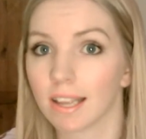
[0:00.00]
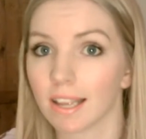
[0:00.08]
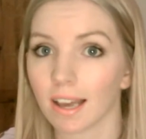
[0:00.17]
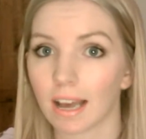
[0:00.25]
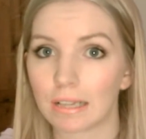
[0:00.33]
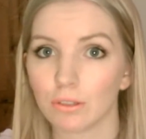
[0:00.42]

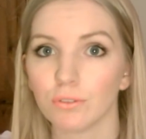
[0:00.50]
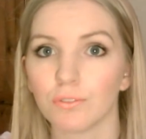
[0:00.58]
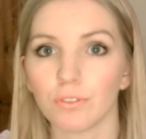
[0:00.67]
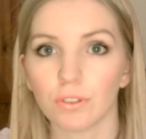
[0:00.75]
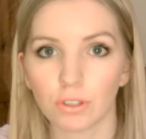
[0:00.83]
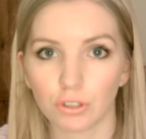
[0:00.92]
Like, I love
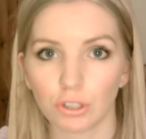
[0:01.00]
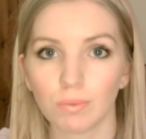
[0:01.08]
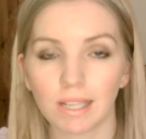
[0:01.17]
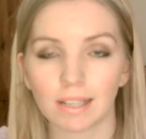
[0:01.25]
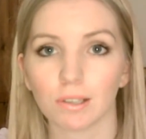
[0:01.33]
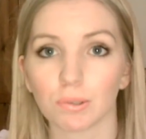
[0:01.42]
the
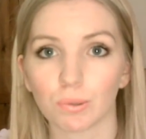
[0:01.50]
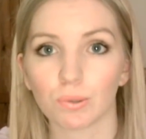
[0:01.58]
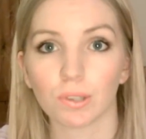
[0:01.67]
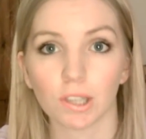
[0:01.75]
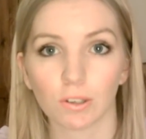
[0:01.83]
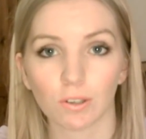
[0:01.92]
dewy
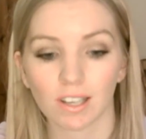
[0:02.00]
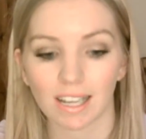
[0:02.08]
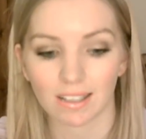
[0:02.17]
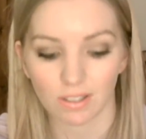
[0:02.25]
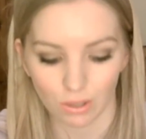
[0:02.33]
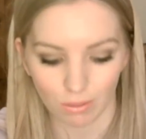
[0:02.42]
glow look
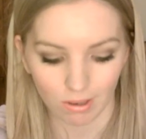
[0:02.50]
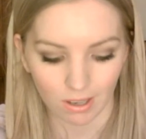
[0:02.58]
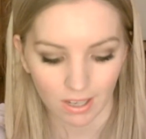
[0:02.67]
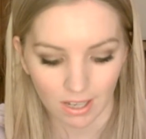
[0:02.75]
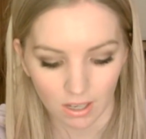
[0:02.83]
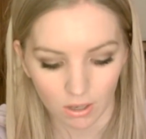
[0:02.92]
in summer,
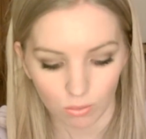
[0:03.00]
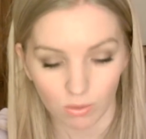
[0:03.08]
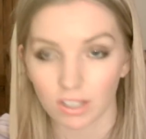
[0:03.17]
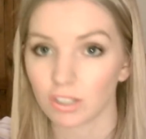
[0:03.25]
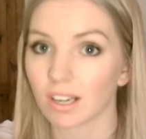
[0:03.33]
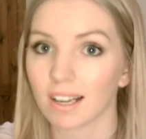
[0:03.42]

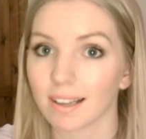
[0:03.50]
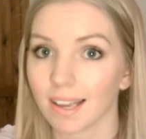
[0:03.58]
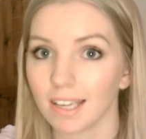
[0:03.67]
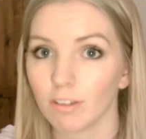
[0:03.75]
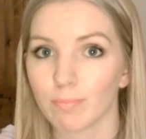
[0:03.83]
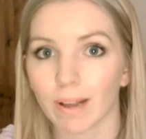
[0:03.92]
which I'm
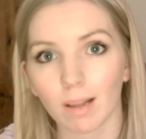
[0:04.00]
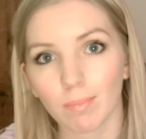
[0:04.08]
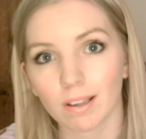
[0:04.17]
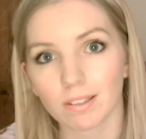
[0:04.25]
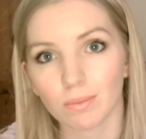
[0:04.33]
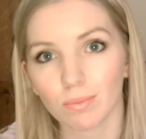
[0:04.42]
kind of
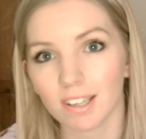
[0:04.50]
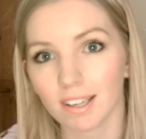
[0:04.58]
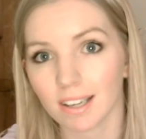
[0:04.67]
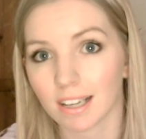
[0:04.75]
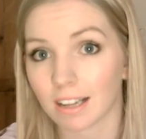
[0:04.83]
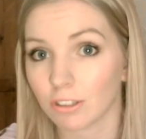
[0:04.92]
bypassing
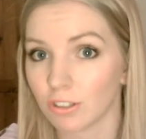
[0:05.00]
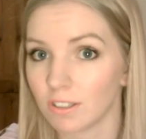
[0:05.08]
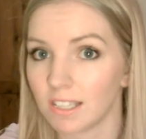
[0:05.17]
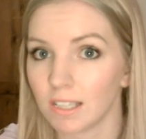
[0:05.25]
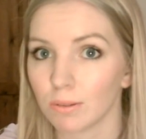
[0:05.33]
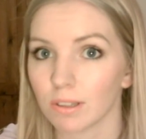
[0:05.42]
winter and
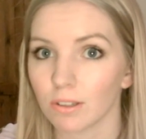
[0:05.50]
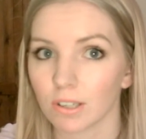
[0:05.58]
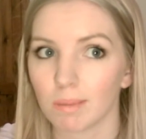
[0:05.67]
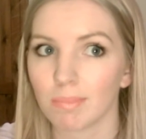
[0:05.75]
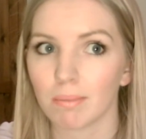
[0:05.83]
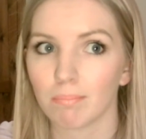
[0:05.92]
just deal with
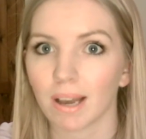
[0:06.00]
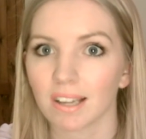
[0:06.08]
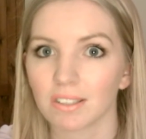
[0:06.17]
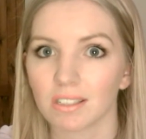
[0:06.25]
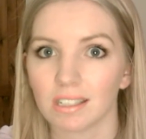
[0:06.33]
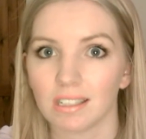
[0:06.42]
looking a bit
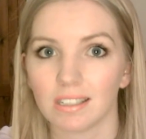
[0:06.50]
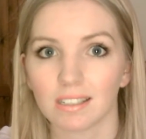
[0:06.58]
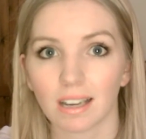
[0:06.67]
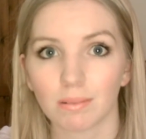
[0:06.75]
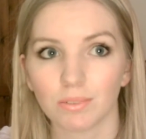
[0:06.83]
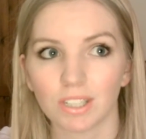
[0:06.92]
matte, and
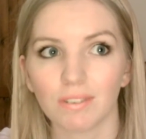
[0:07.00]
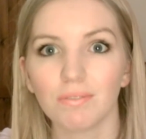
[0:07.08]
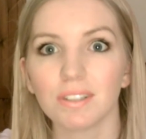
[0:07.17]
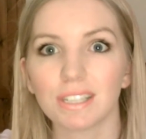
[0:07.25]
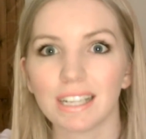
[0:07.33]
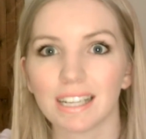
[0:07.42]
I'm
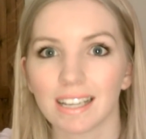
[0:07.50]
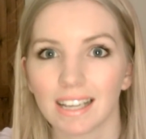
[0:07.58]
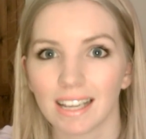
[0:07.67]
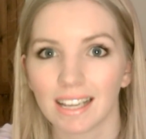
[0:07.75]
generally